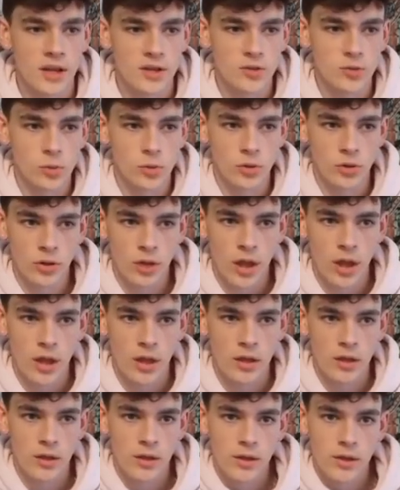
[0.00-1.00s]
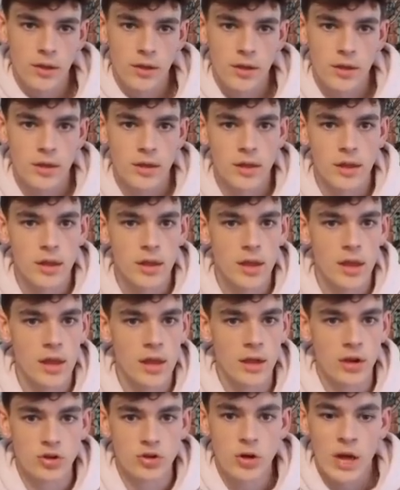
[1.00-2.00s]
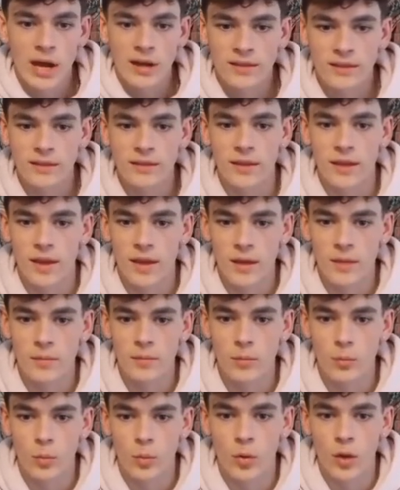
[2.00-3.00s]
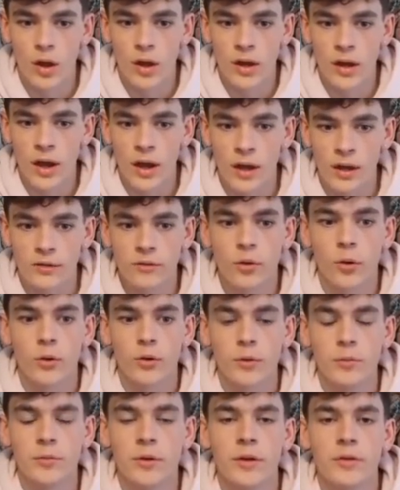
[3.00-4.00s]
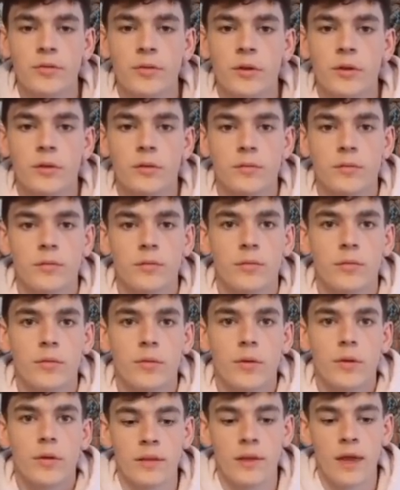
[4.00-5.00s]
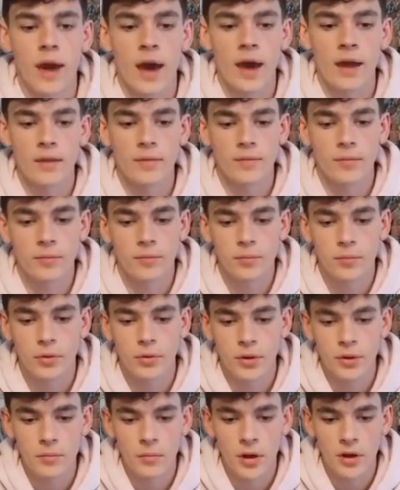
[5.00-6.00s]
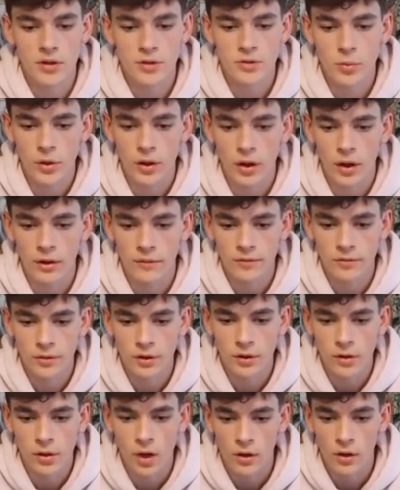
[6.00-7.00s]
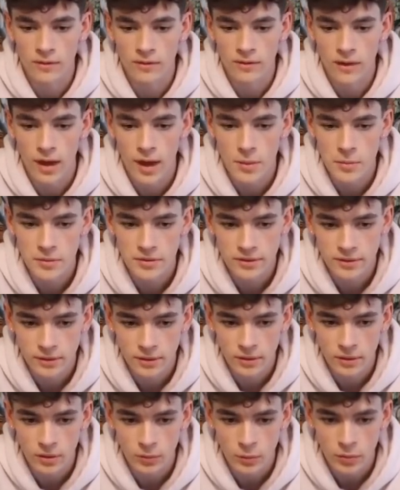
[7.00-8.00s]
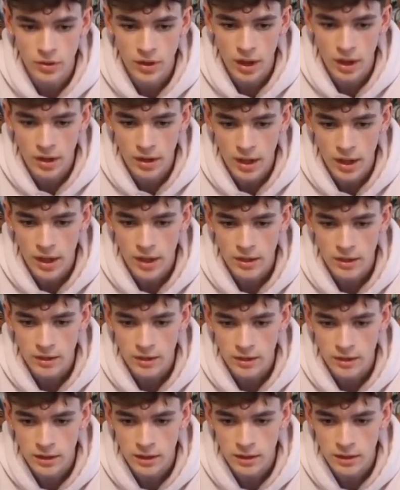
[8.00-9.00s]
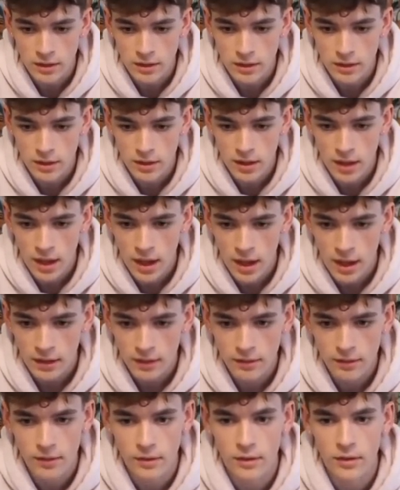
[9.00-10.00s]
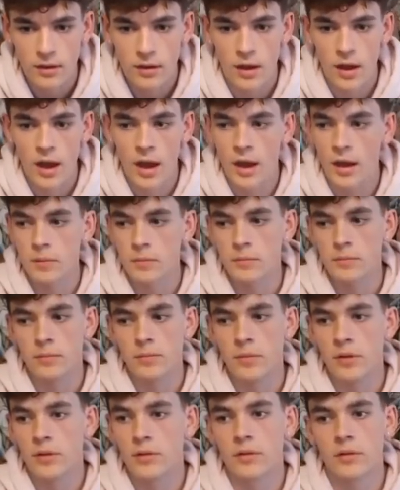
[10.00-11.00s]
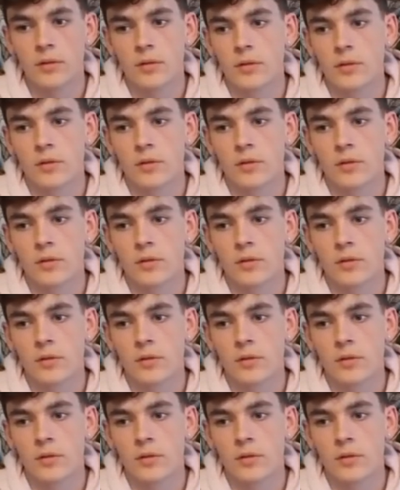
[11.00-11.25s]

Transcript: bisexual or gay and attracted to him when I had told him different. That pretty much went on for a long time until we kind of ended it at, I'm